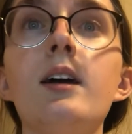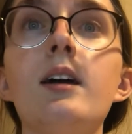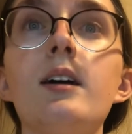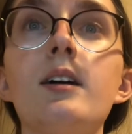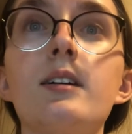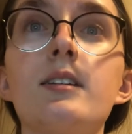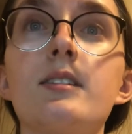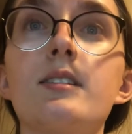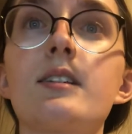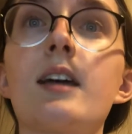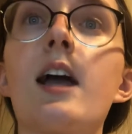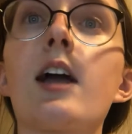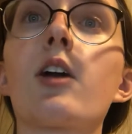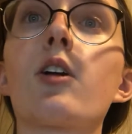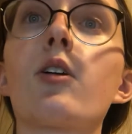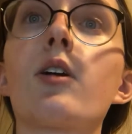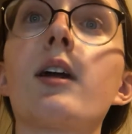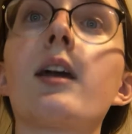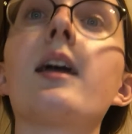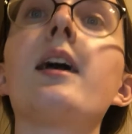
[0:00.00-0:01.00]
A
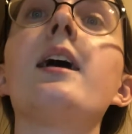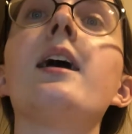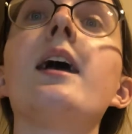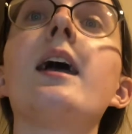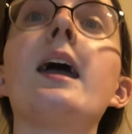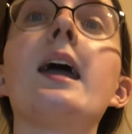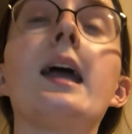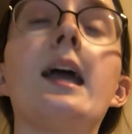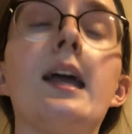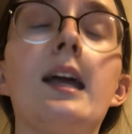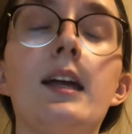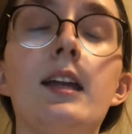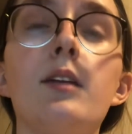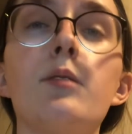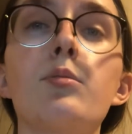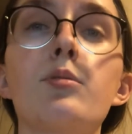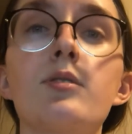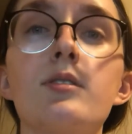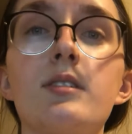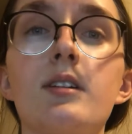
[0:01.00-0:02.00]
staggering
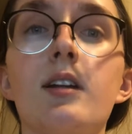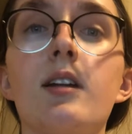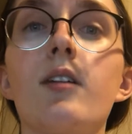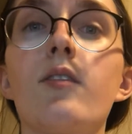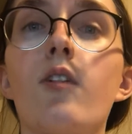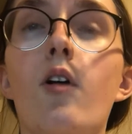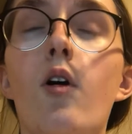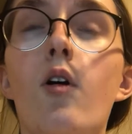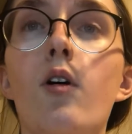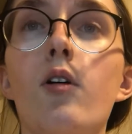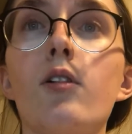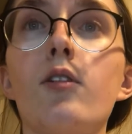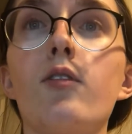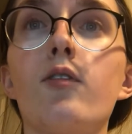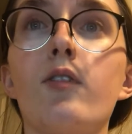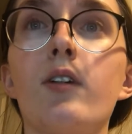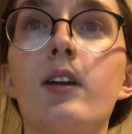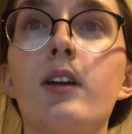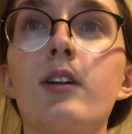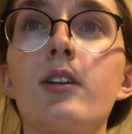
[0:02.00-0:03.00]
80% of all
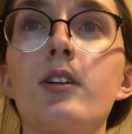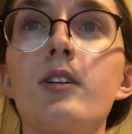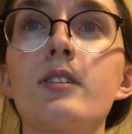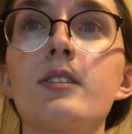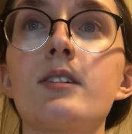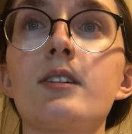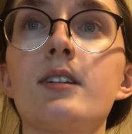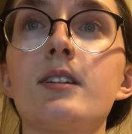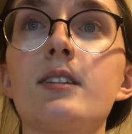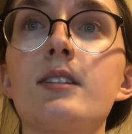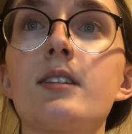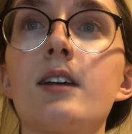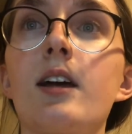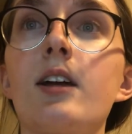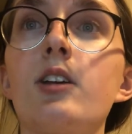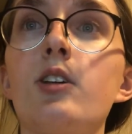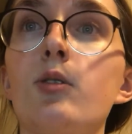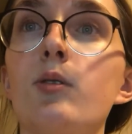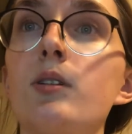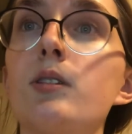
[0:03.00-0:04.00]
offenders inside
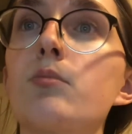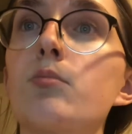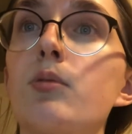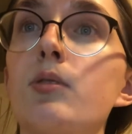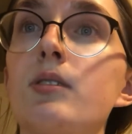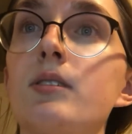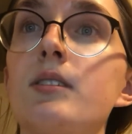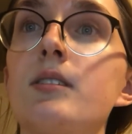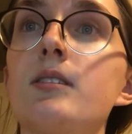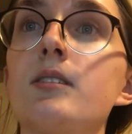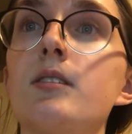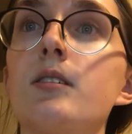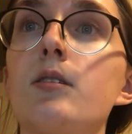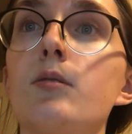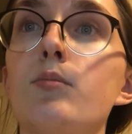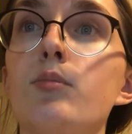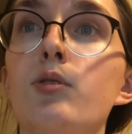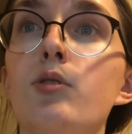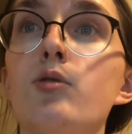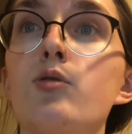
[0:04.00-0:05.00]
U.S. prisons
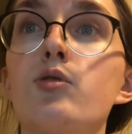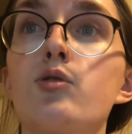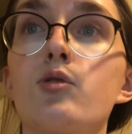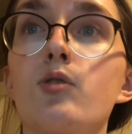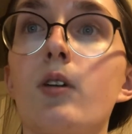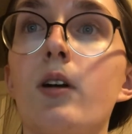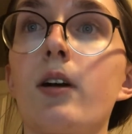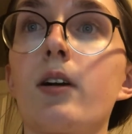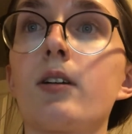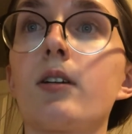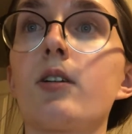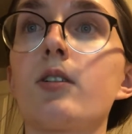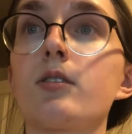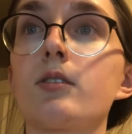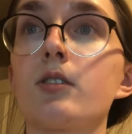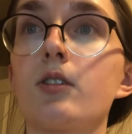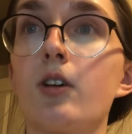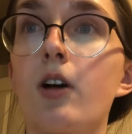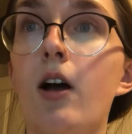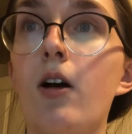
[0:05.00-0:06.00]
abuse drugs
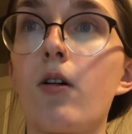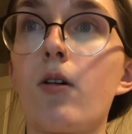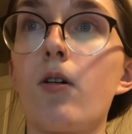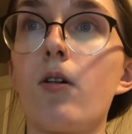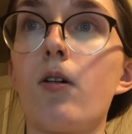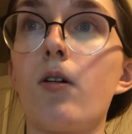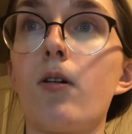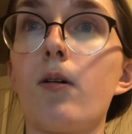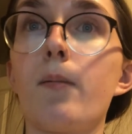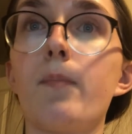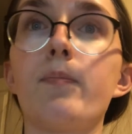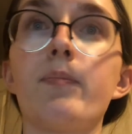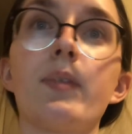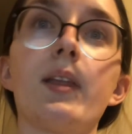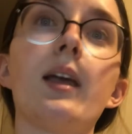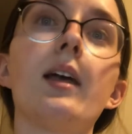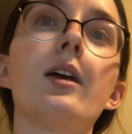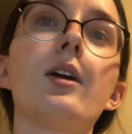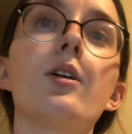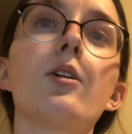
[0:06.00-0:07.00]
or alcohol,
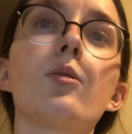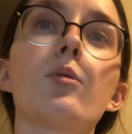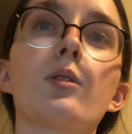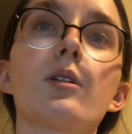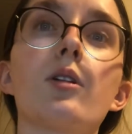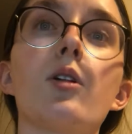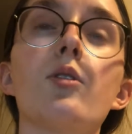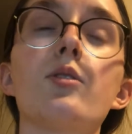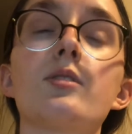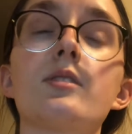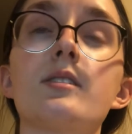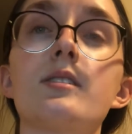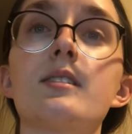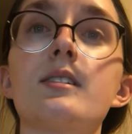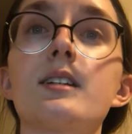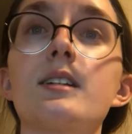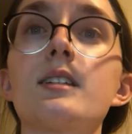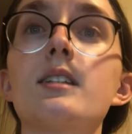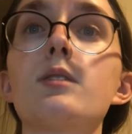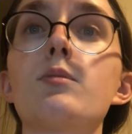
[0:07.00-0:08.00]
with close to
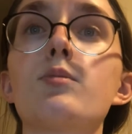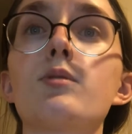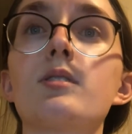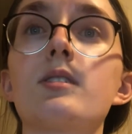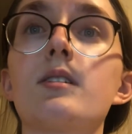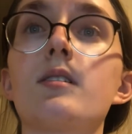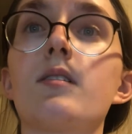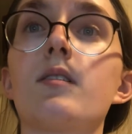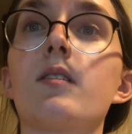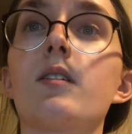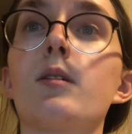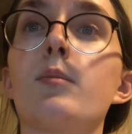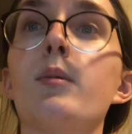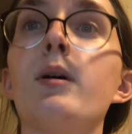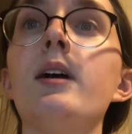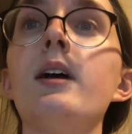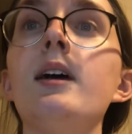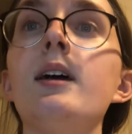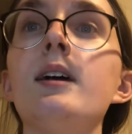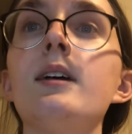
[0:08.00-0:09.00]
60% of them
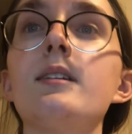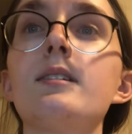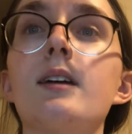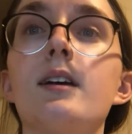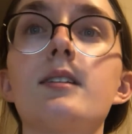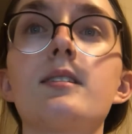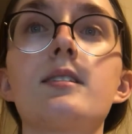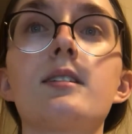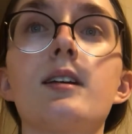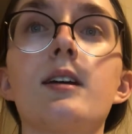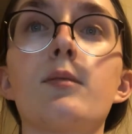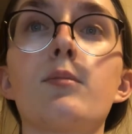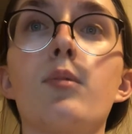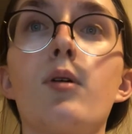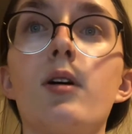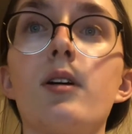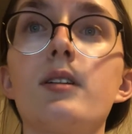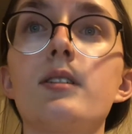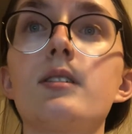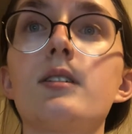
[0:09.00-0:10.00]
testing
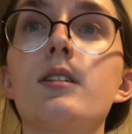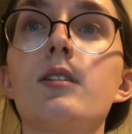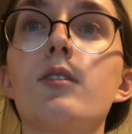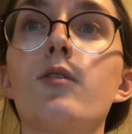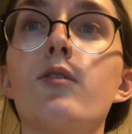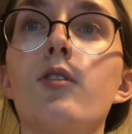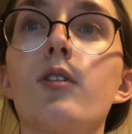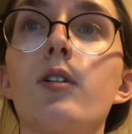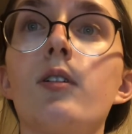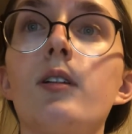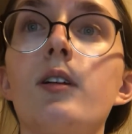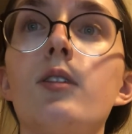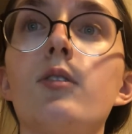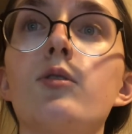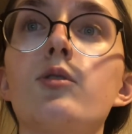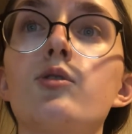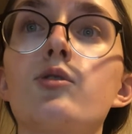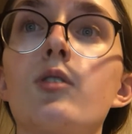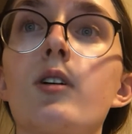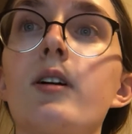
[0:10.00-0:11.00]
positive for illegal
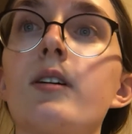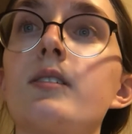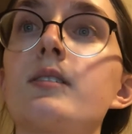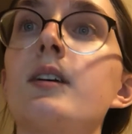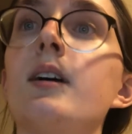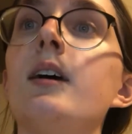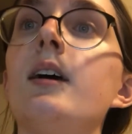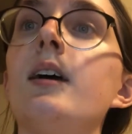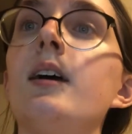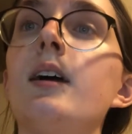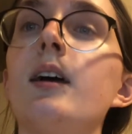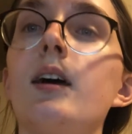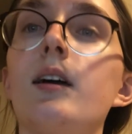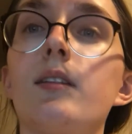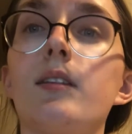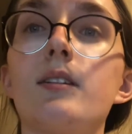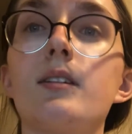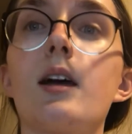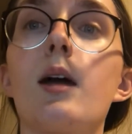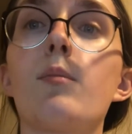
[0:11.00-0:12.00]
drugs at
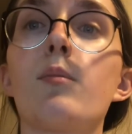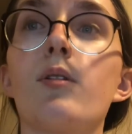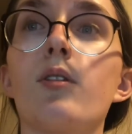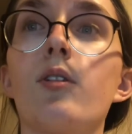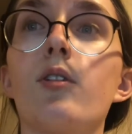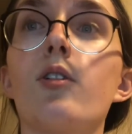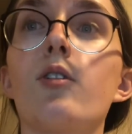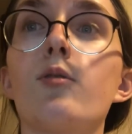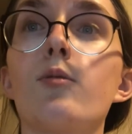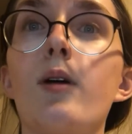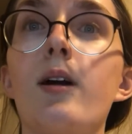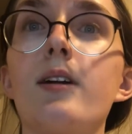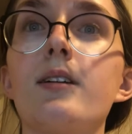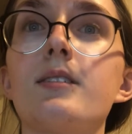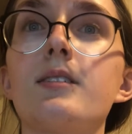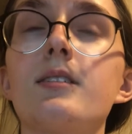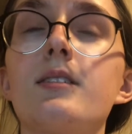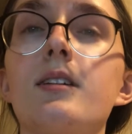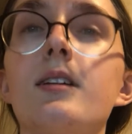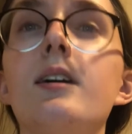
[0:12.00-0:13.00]
the time of their
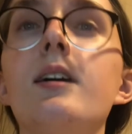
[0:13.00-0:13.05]
arrest.